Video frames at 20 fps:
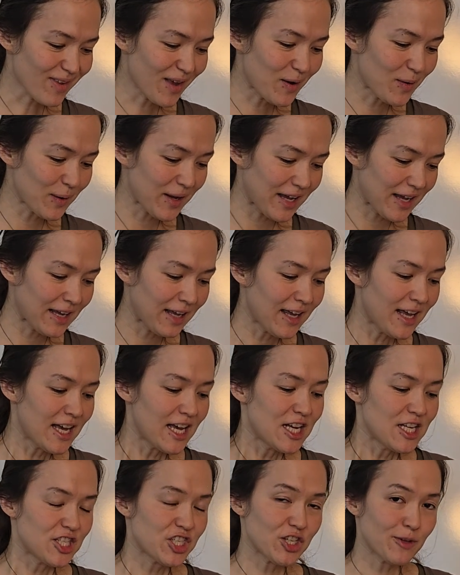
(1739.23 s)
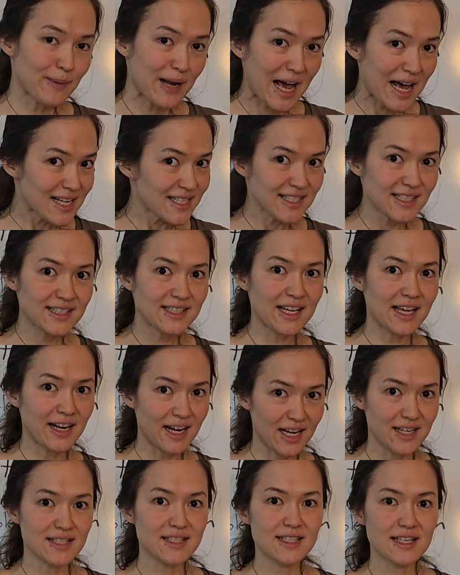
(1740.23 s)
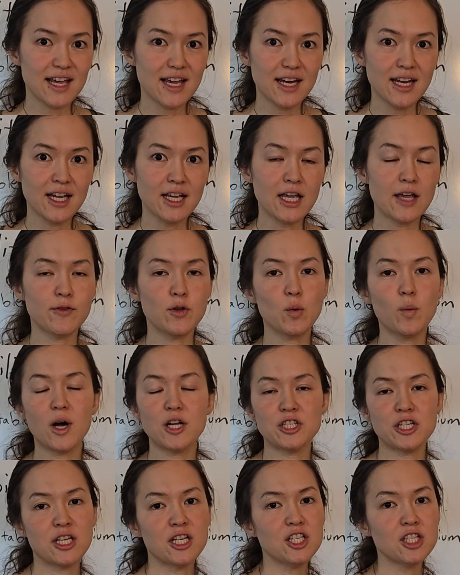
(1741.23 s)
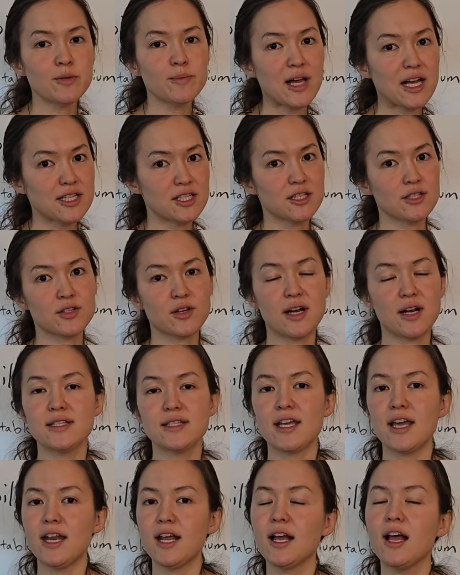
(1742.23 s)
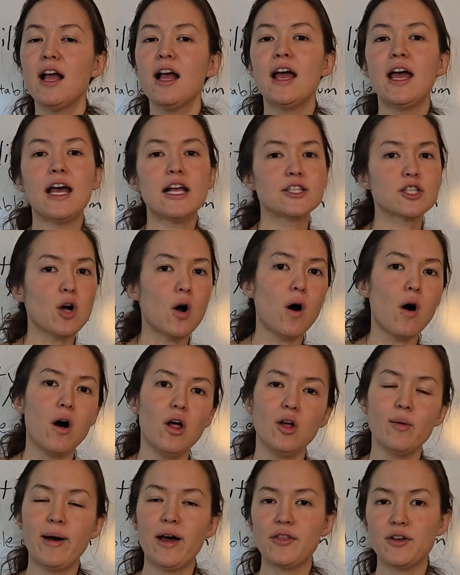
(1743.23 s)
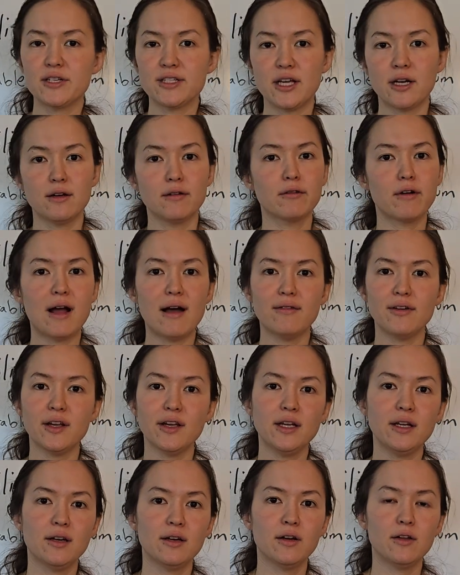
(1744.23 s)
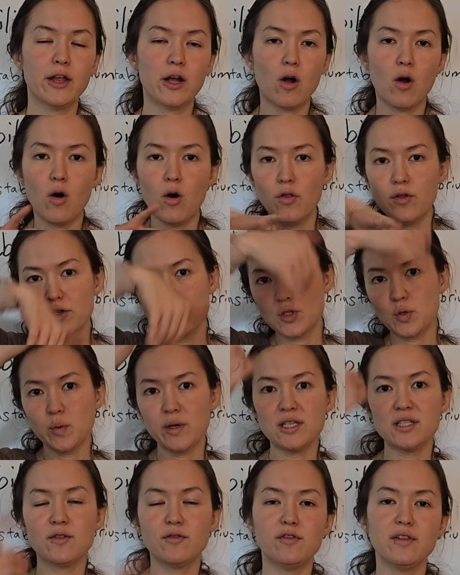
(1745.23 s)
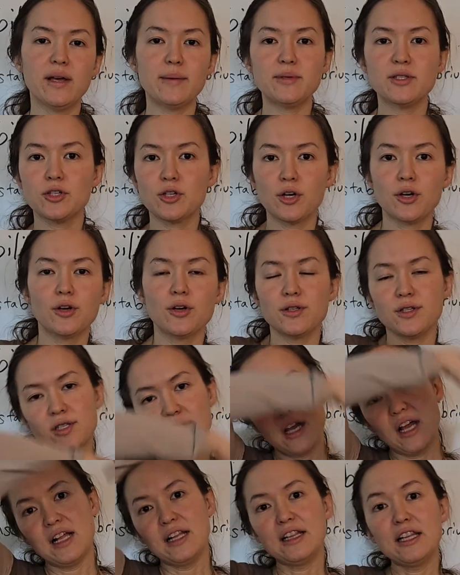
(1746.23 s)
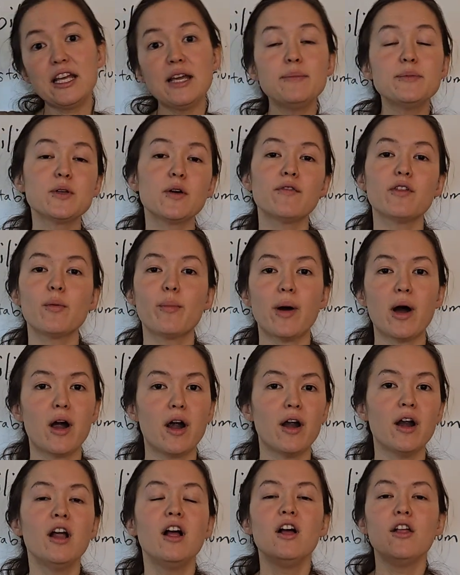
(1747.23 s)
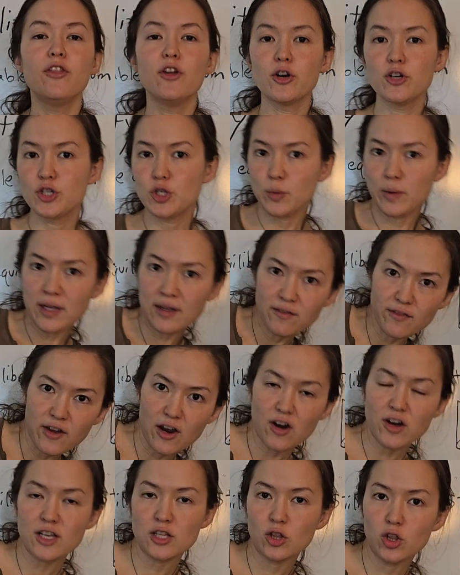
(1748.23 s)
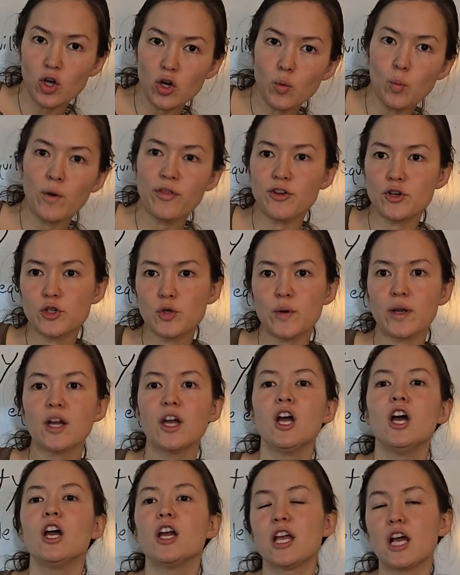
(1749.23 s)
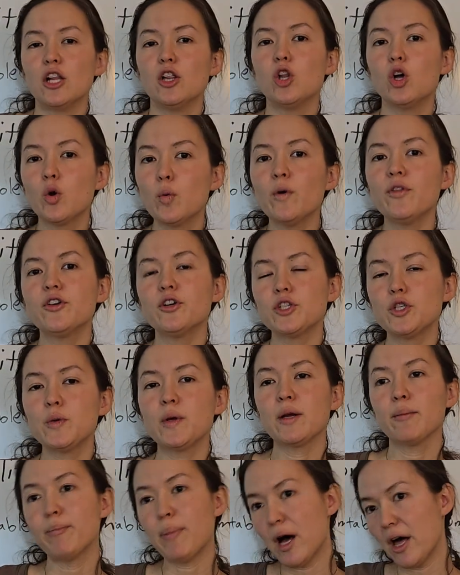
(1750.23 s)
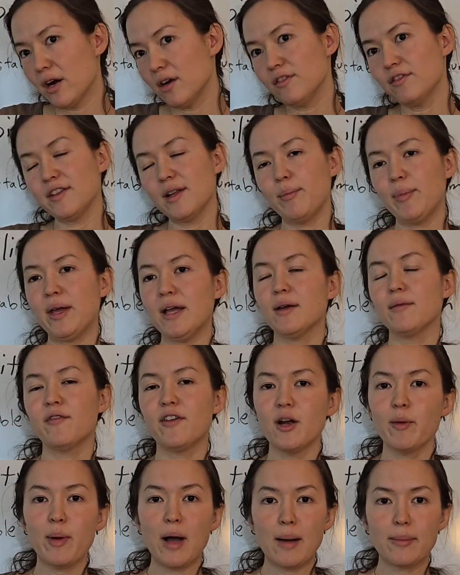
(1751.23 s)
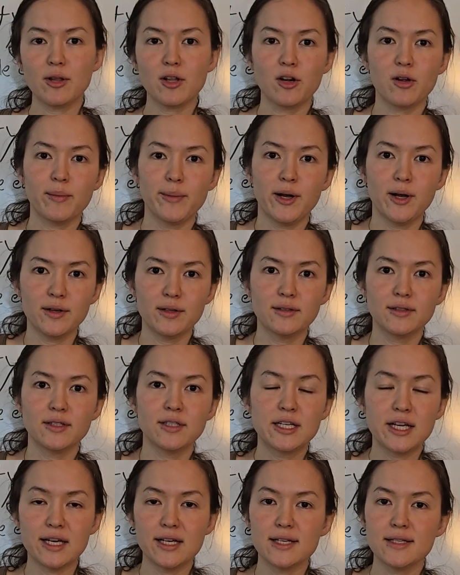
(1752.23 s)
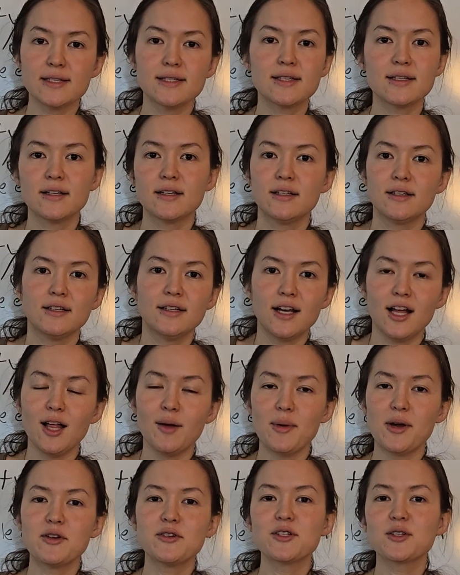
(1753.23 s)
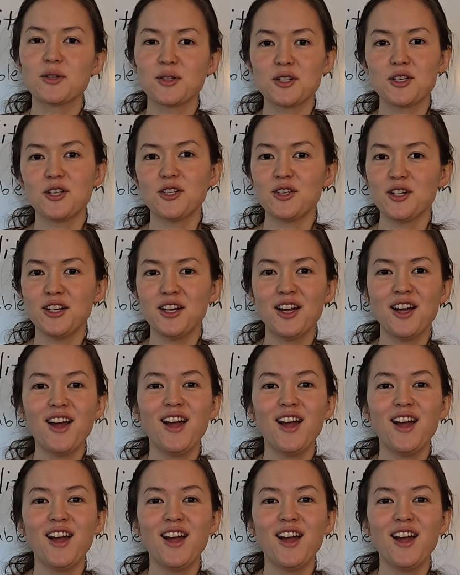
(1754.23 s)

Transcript: Okay, gymnastics and ice skating. If you watch any gymnastics skating, it's all about their center of gravity. Like all those twists, flips, turns, leaps over the bar. They're doing look what they're doing. Yeah, look what they're doing. Bottle flipping, very popular among kids. Elementary school children.